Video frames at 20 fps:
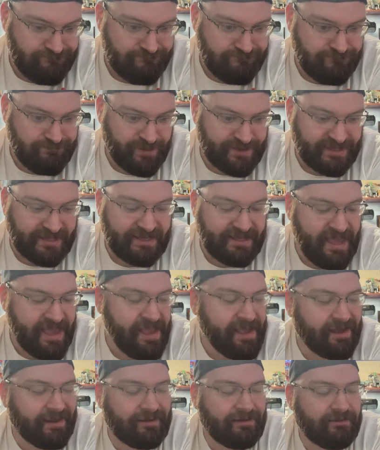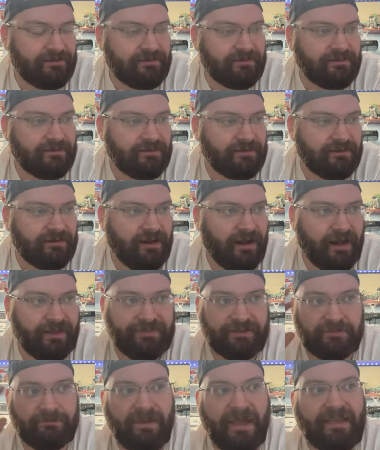But they can't. And
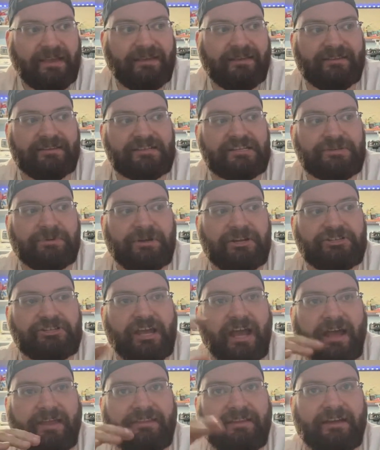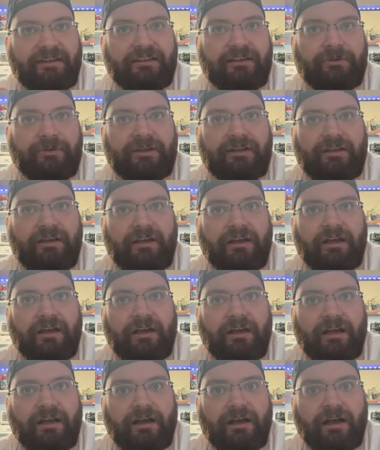they're making this switch and then going,
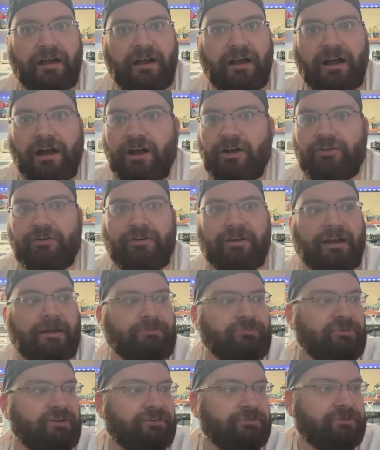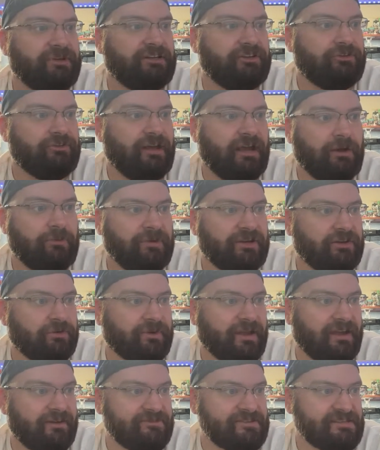oh crap, what do we do now? We don't
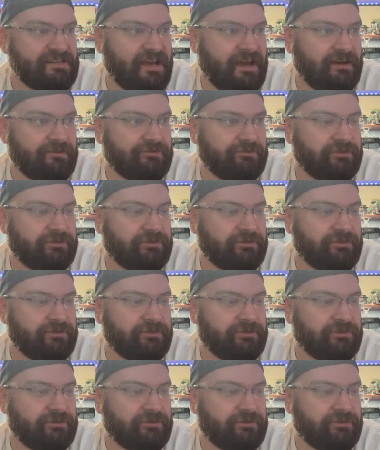have staff.